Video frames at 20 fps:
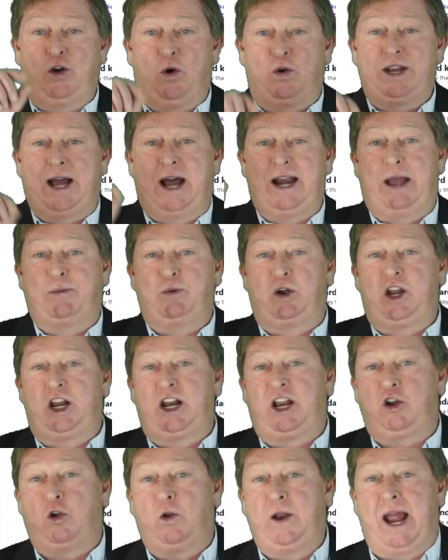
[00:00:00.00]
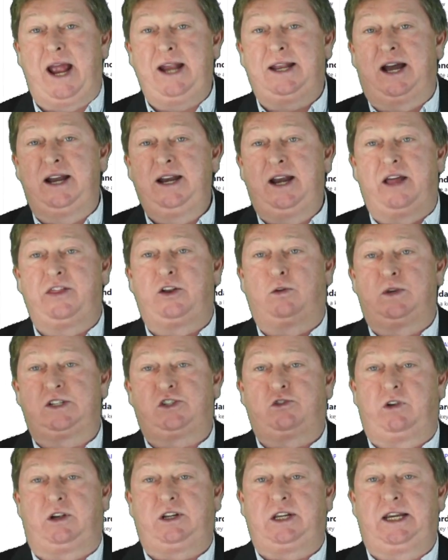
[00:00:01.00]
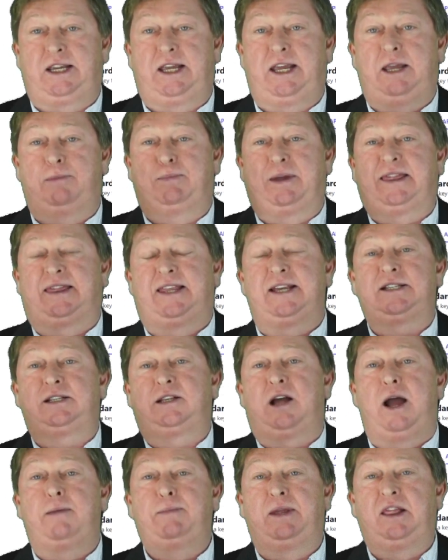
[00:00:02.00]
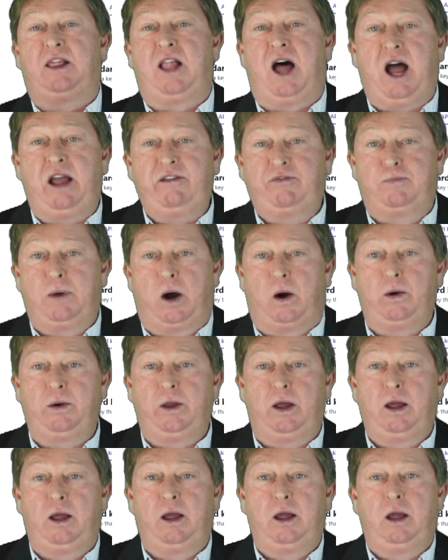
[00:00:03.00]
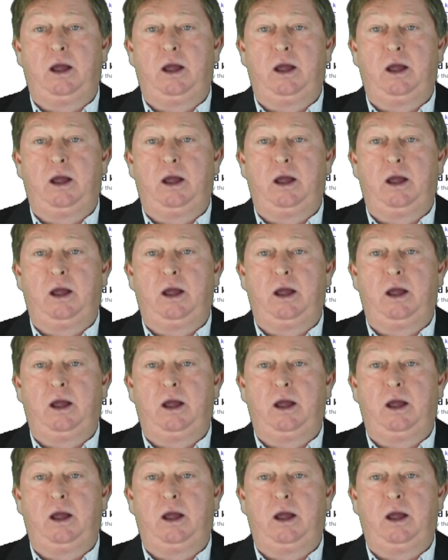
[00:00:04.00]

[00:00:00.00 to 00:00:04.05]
go down and we're going to create another restricted key, but this time in live mode.